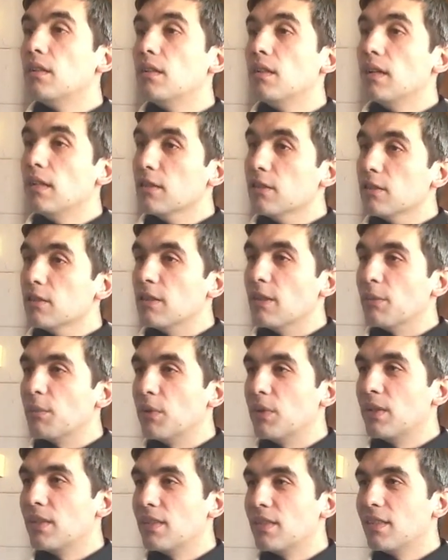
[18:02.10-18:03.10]
and stop.
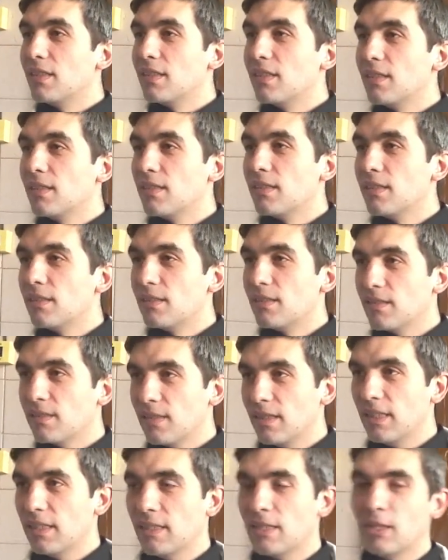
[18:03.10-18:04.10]

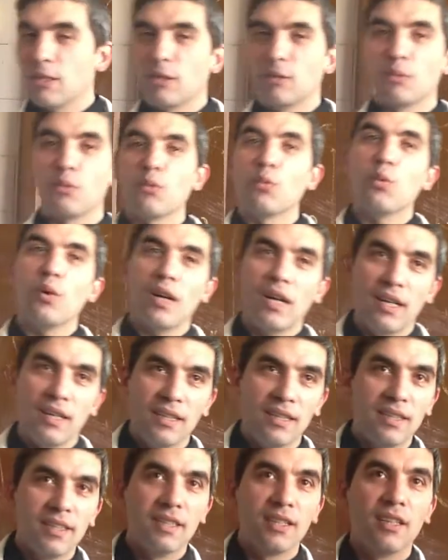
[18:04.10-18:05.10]
And stop. Why?
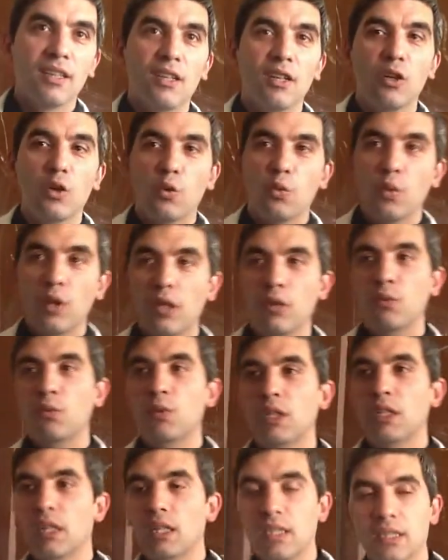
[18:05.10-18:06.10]
When
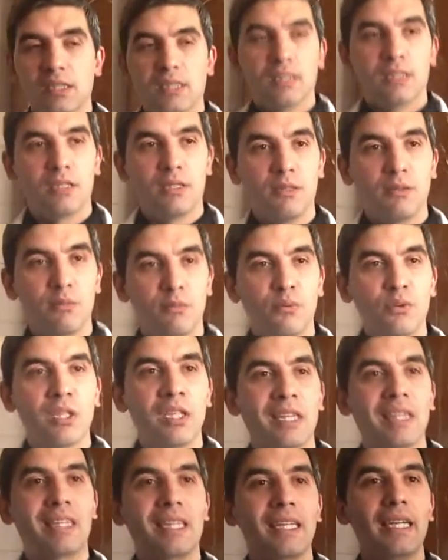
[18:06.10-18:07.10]
we ask to
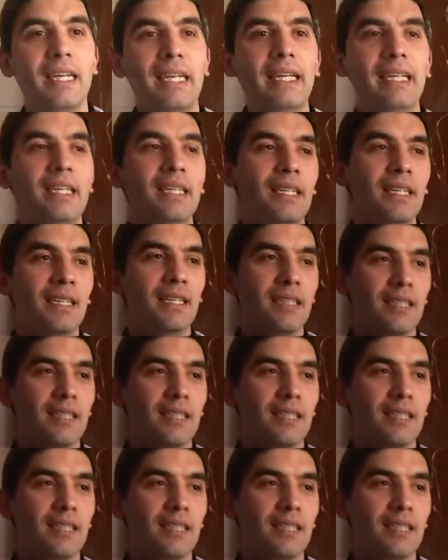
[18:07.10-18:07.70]
breathe in,